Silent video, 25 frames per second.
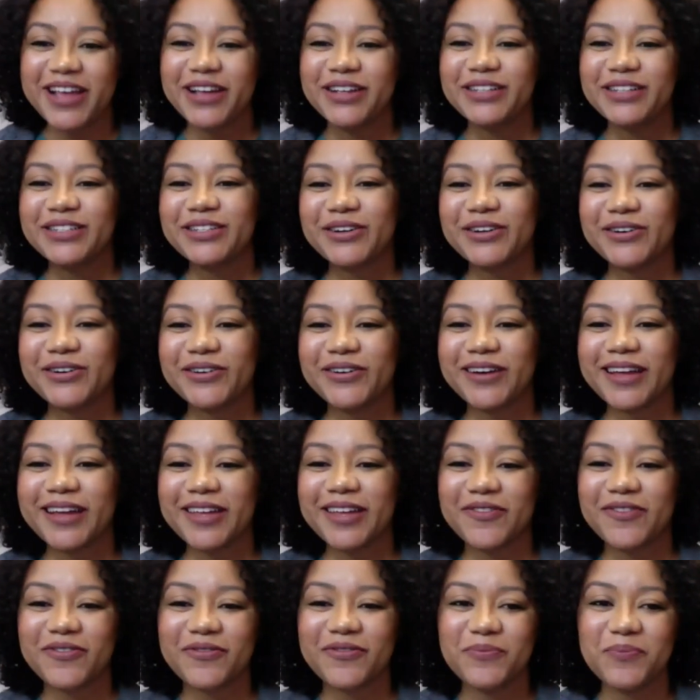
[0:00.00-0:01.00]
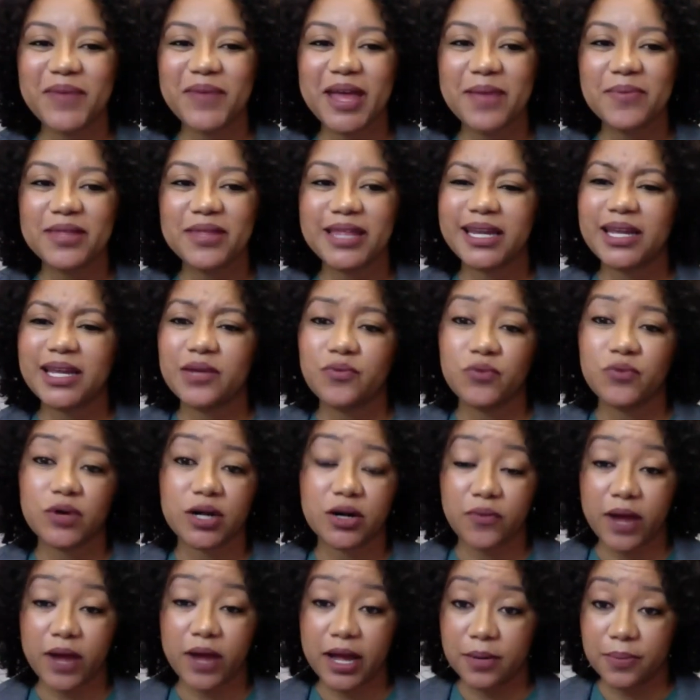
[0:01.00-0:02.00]
So if maybe they didn't want to
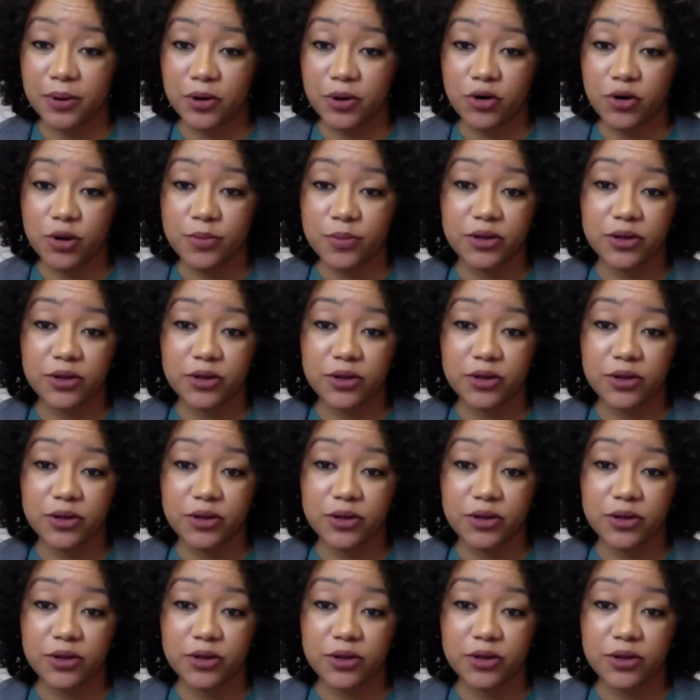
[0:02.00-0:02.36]
write a poem